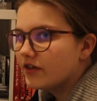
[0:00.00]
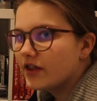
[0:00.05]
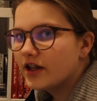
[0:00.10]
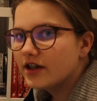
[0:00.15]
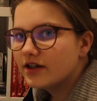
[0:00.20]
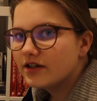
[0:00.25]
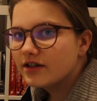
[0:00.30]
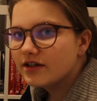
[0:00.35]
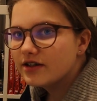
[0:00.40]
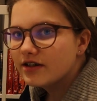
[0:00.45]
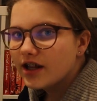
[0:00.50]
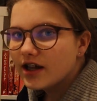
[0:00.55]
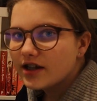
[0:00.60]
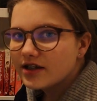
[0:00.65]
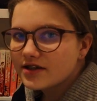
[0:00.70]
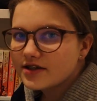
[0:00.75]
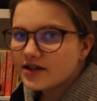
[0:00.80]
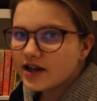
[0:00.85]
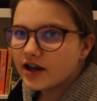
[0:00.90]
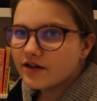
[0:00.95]
Then
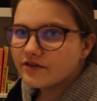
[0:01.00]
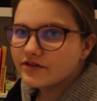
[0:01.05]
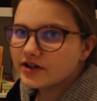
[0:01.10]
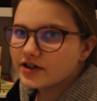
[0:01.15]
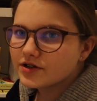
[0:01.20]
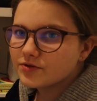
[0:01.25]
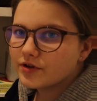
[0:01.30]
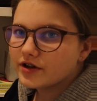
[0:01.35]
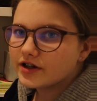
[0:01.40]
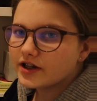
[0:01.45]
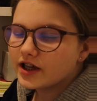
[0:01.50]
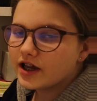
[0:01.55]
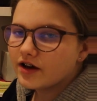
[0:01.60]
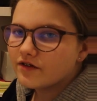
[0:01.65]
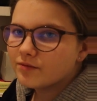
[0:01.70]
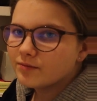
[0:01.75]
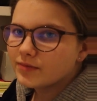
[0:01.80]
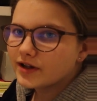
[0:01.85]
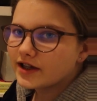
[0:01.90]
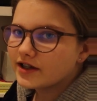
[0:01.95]
next I have this one. I
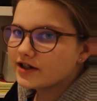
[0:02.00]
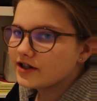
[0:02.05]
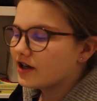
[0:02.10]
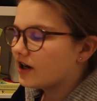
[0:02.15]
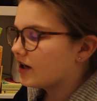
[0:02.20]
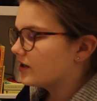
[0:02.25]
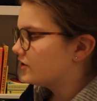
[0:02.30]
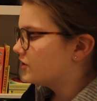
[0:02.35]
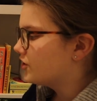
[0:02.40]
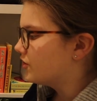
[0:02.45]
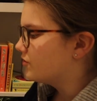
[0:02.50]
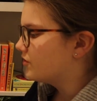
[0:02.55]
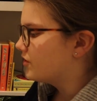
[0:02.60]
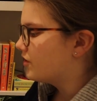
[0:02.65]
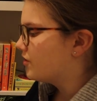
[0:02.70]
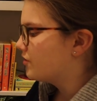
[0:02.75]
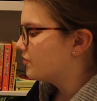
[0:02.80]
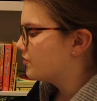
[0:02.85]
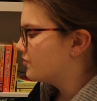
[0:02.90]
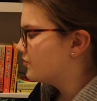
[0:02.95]
haven't played it. I don't
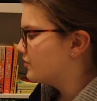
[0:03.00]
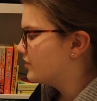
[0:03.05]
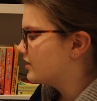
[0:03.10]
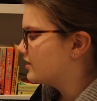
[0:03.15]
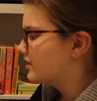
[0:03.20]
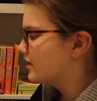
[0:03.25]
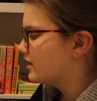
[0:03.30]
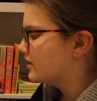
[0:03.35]
know who this